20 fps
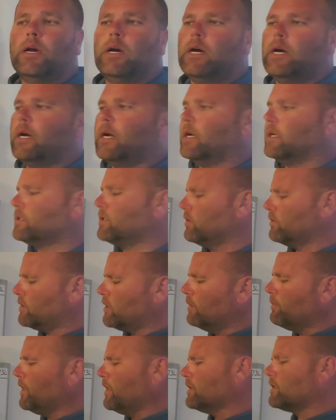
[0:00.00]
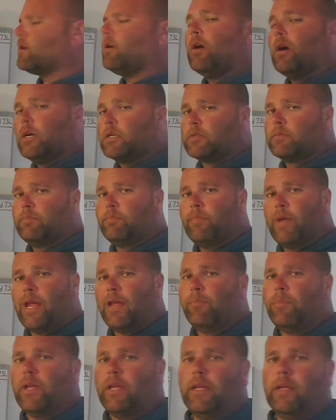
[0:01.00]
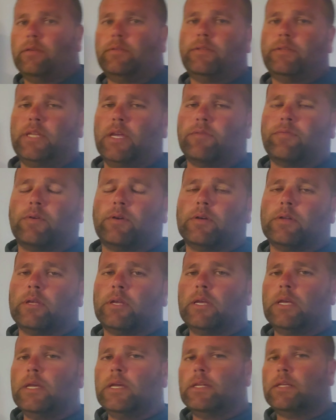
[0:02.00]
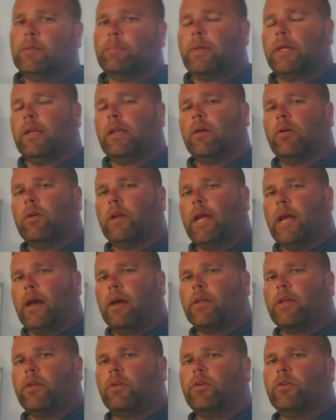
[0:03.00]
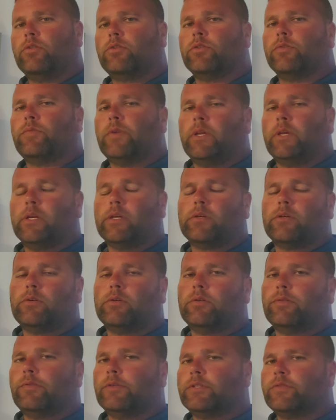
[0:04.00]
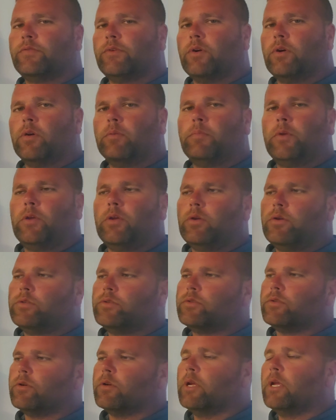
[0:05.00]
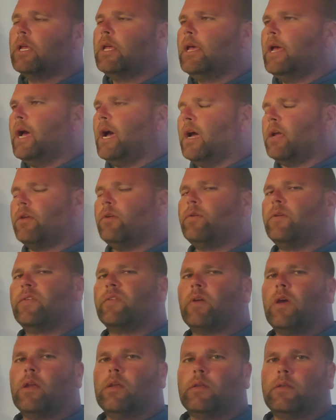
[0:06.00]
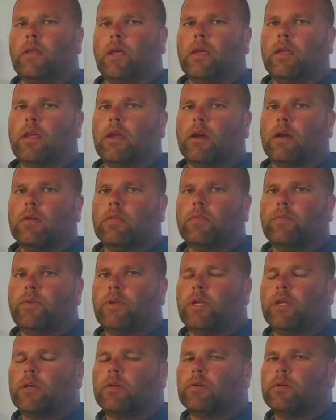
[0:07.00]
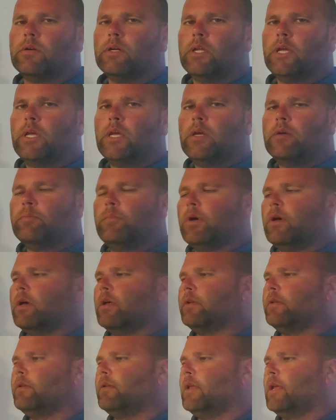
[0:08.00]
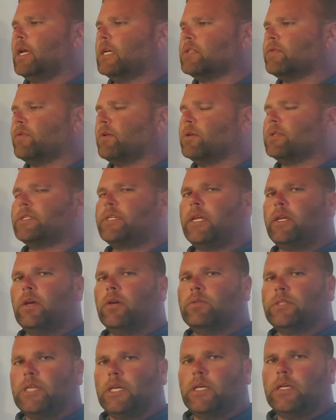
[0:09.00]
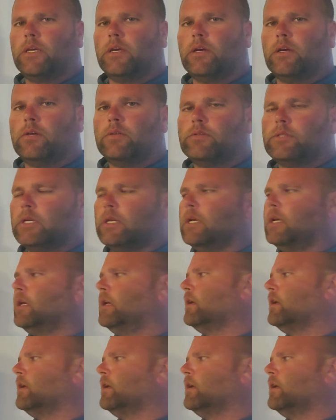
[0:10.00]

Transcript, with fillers: Uh, so some of this cost may be different depending on how you use your vehicle, if it's farm use or how you decide to take care of the vehicle. But as far as DOT goes,